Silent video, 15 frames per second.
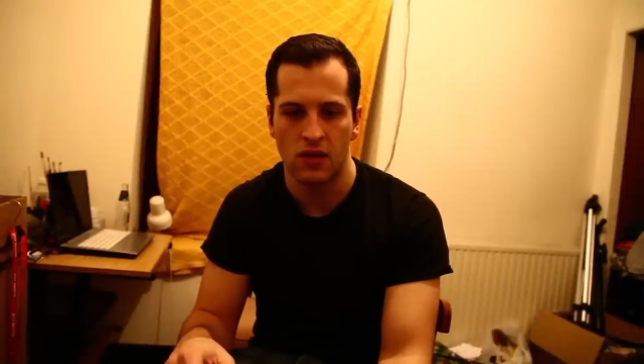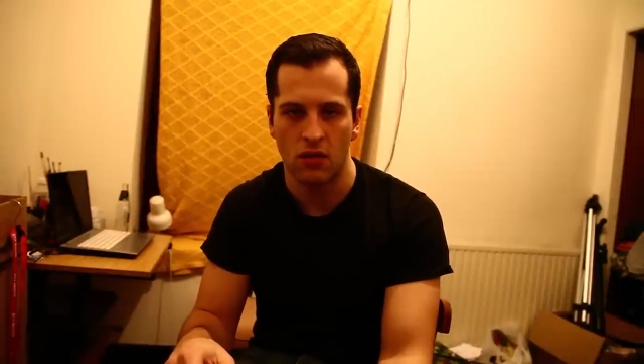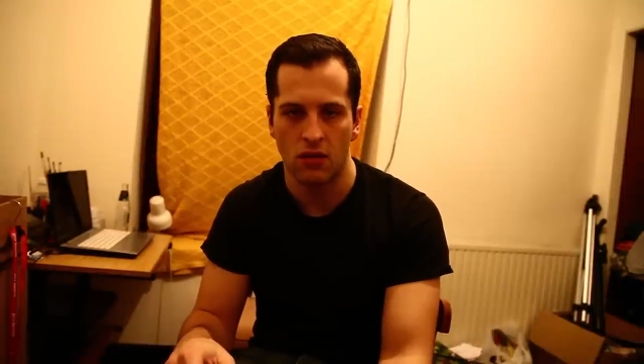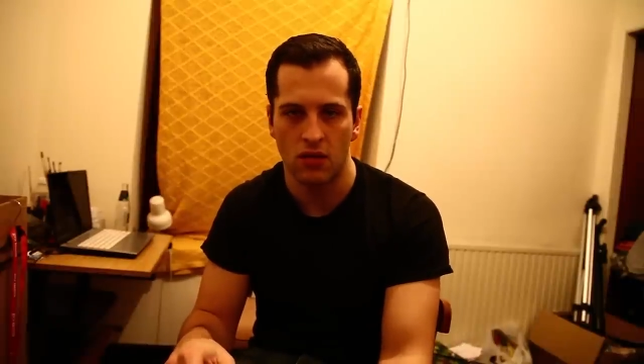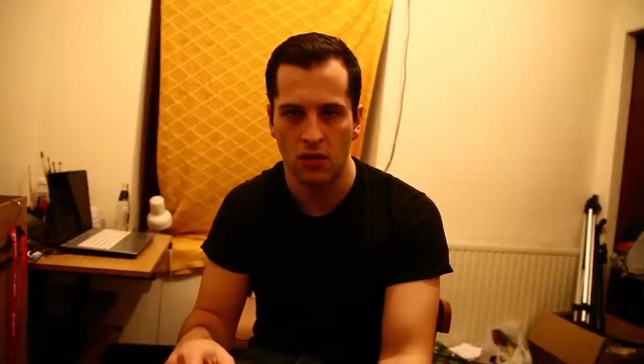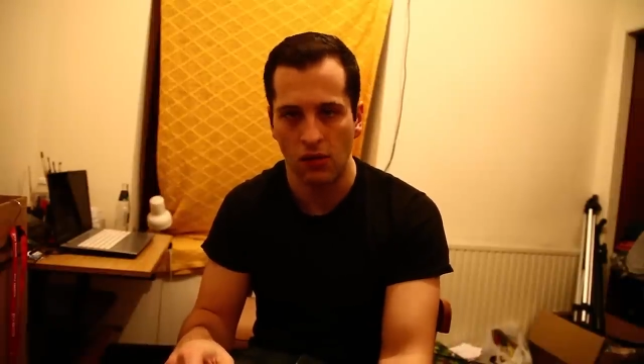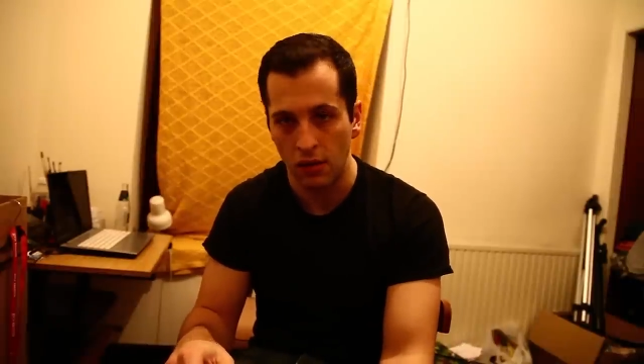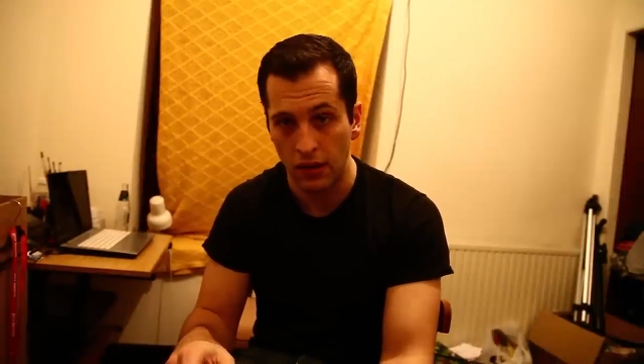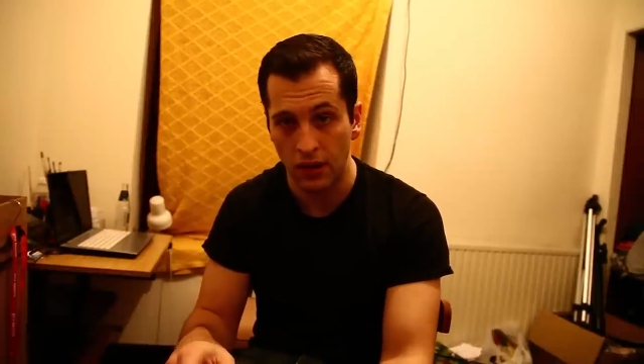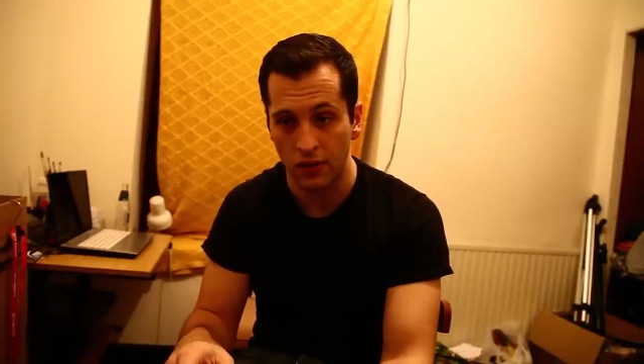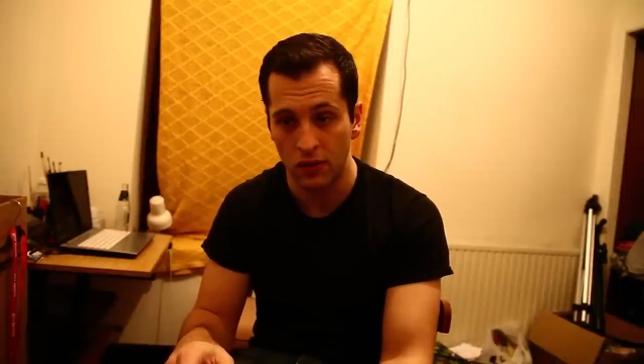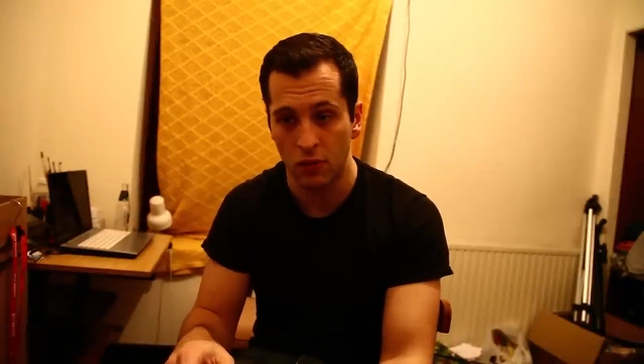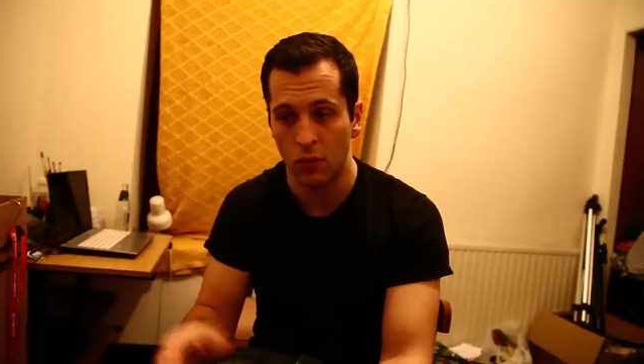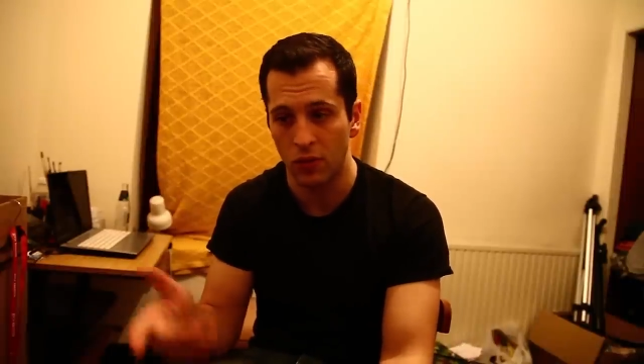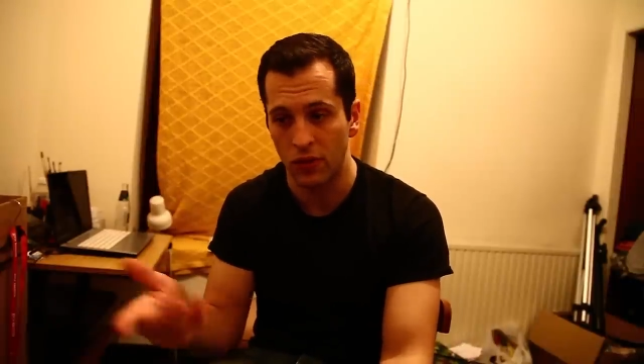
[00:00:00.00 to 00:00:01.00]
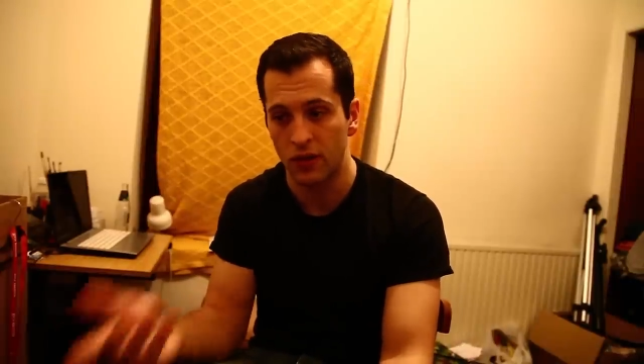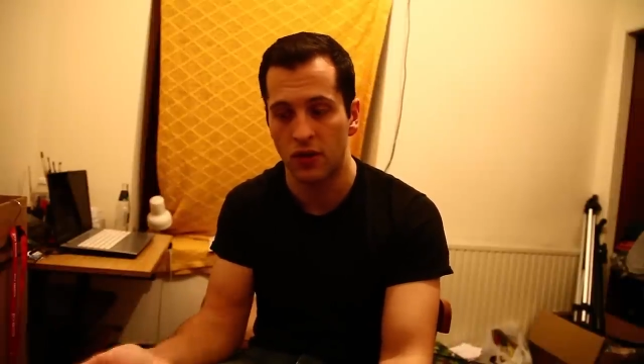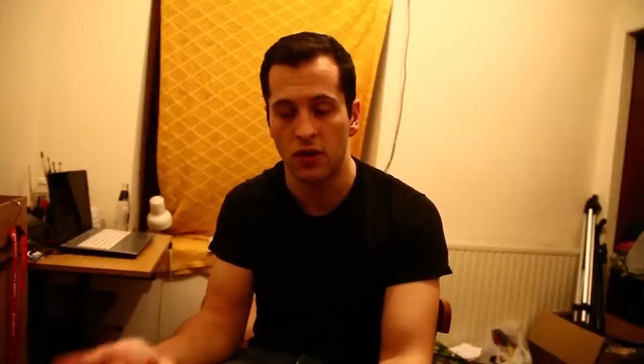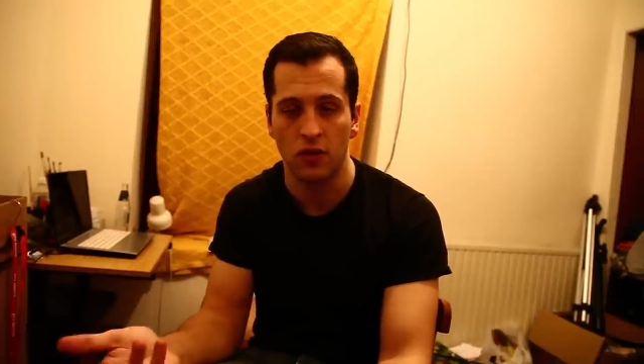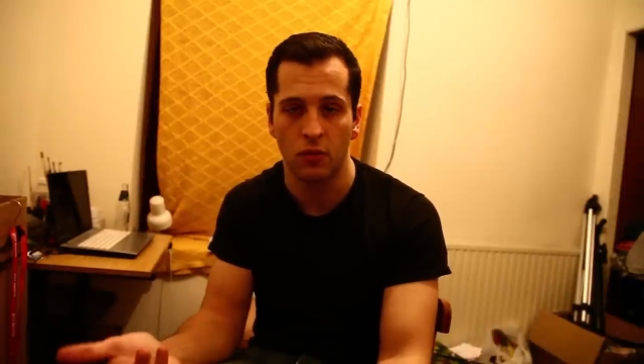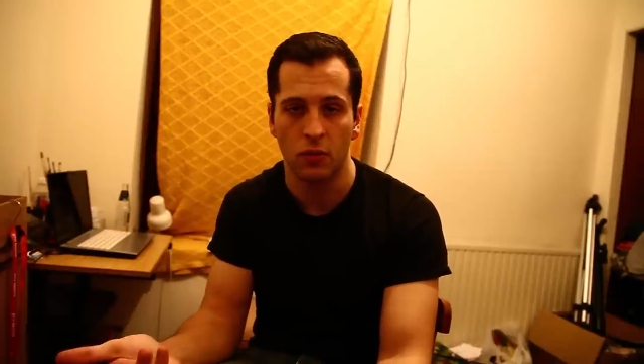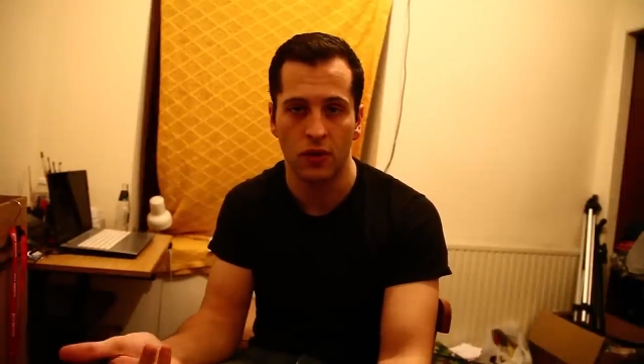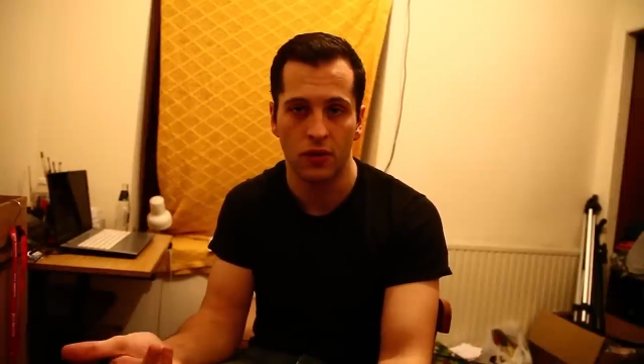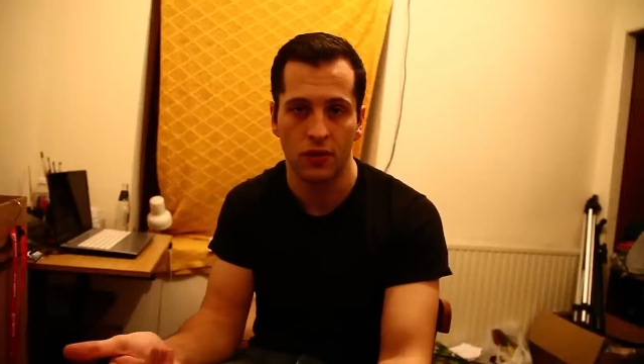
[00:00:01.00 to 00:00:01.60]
you could kill someone with your toothbrush.